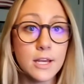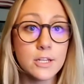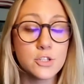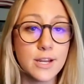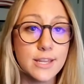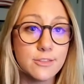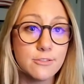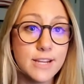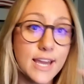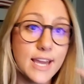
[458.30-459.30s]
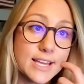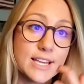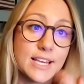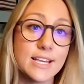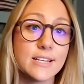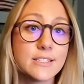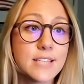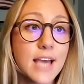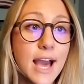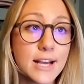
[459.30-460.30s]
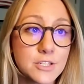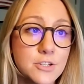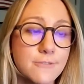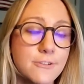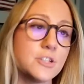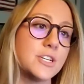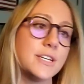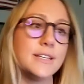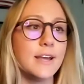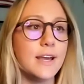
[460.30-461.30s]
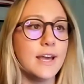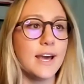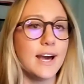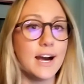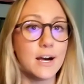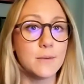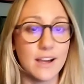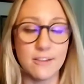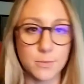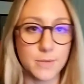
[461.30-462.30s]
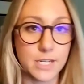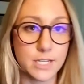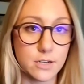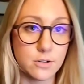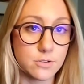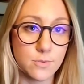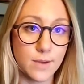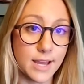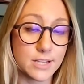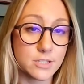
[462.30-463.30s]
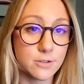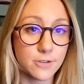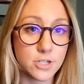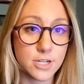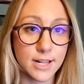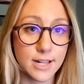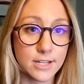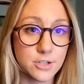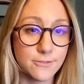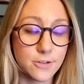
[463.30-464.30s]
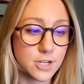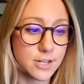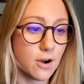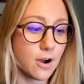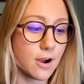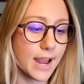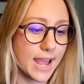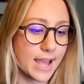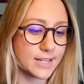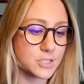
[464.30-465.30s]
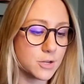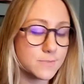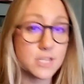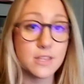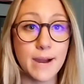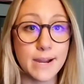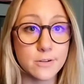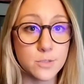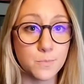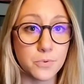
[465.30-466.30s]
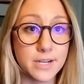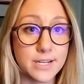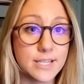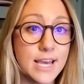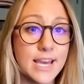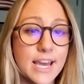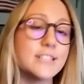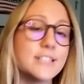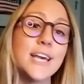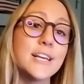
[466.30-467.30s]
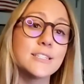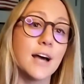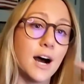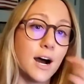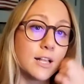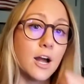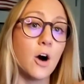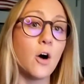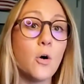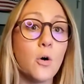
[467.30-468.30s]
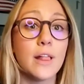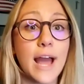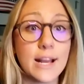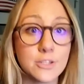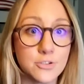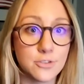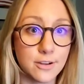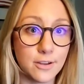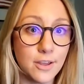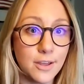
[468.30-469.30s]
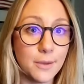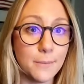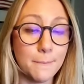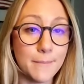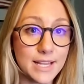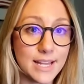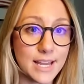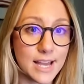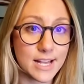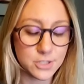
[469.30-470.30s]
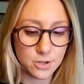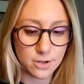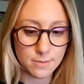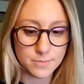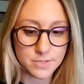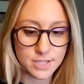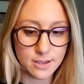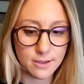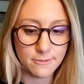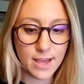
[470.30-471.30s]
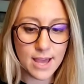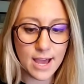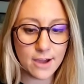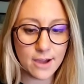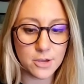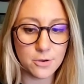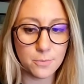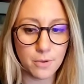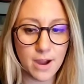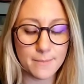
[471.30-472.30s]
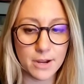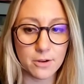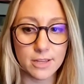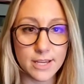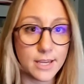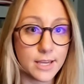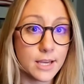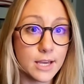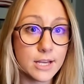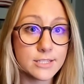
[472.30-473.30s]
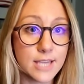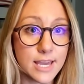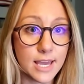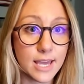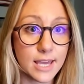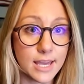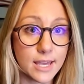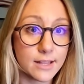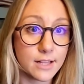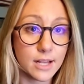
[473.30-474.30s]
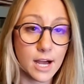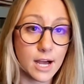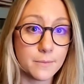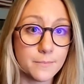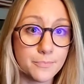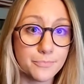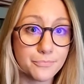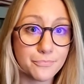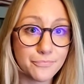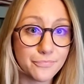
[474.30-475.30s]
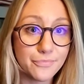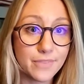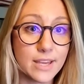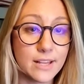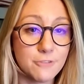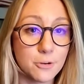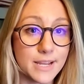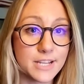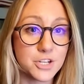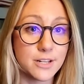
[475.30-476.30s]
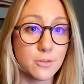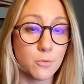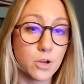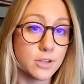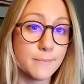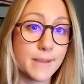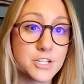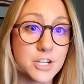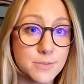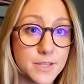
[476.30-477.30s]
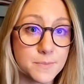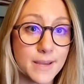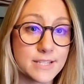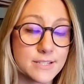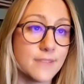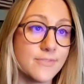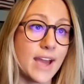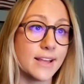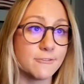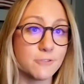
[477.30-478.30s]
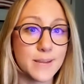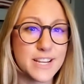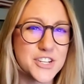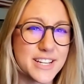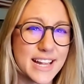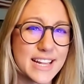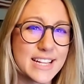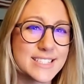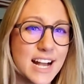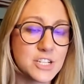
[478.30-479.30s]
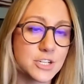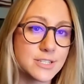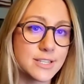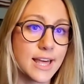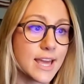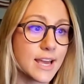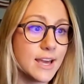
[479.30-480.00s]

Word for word: Trait three is extroversion. Um, everybody knows what extroversion and introversion are. And in terms of the Myers-Briggs, it takes on a whole extra meaning in terms of how you primarily take in um, information in the world and make judgments based on that information. And it's not just like